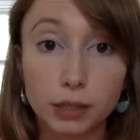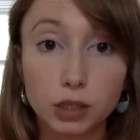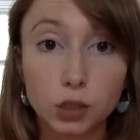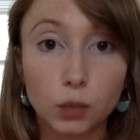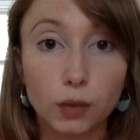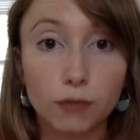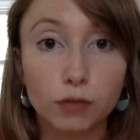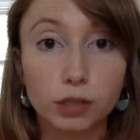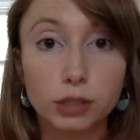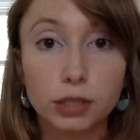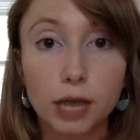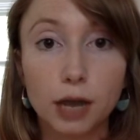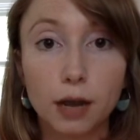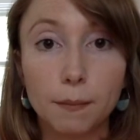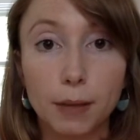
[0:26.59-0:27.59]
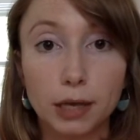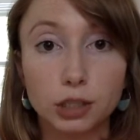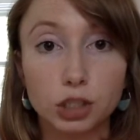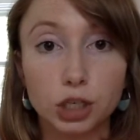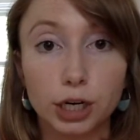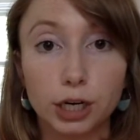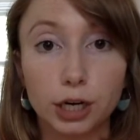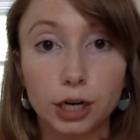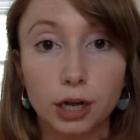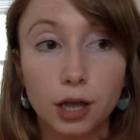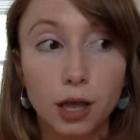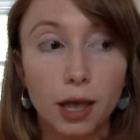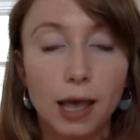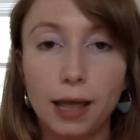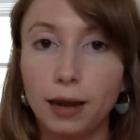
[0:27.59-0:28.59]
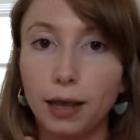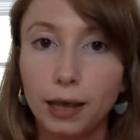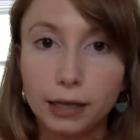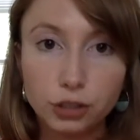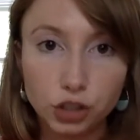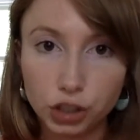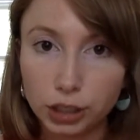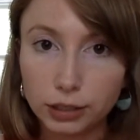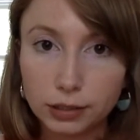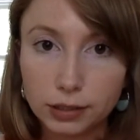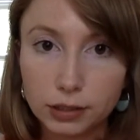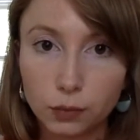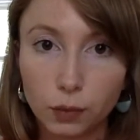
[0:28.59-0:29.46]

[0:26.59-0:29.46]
So we've learned how to measure in inches.